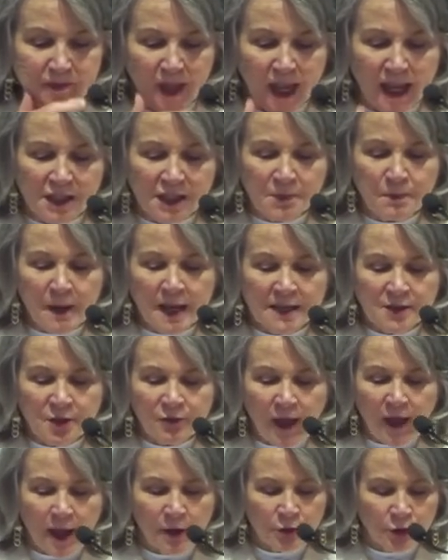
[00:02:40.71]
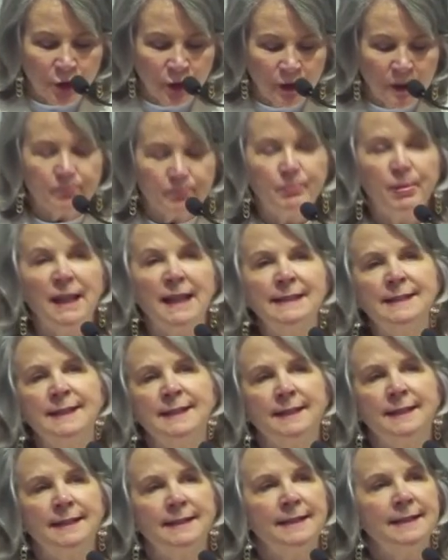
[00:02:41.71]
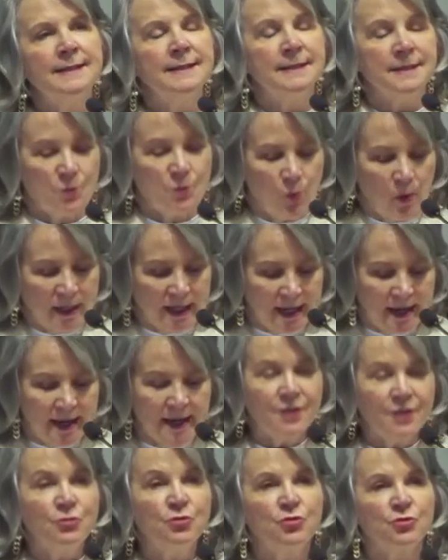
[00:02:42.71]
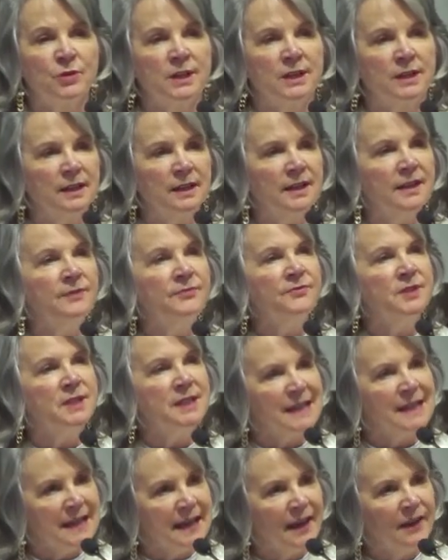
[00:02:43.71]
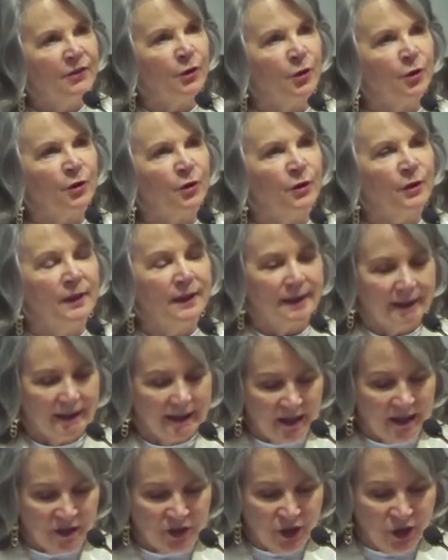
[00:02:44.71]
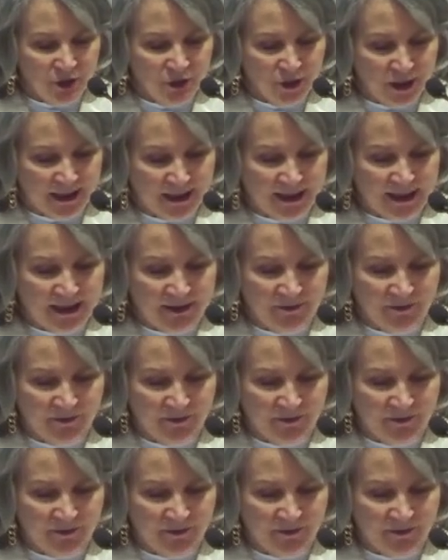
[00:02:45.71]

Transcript: it speaks of how good and pleasant it is when kindred live together in unity.